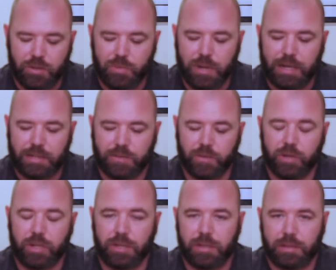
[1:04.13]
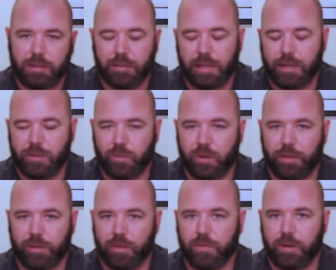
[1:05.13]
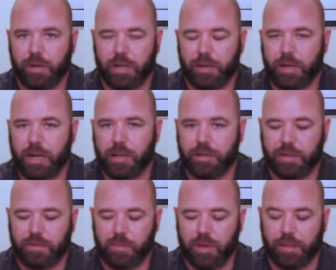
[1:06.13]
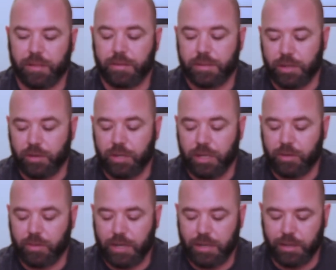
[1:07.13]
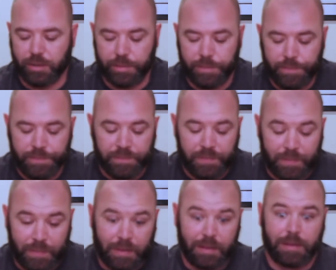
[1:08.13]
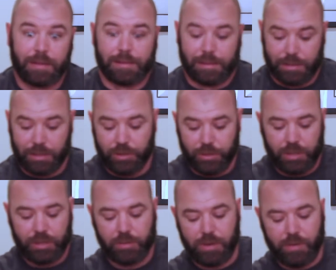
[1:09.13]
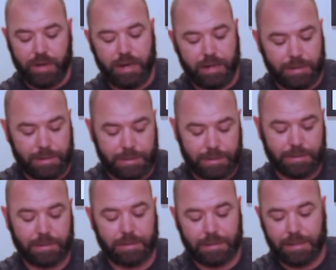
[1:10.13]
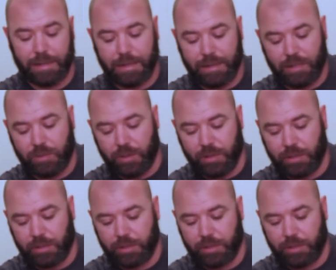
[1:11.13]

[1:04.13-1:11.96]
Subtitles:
you a box of goodies that's worth over $100 every month. So you get a great deal. So while we're at it, let's get in this one.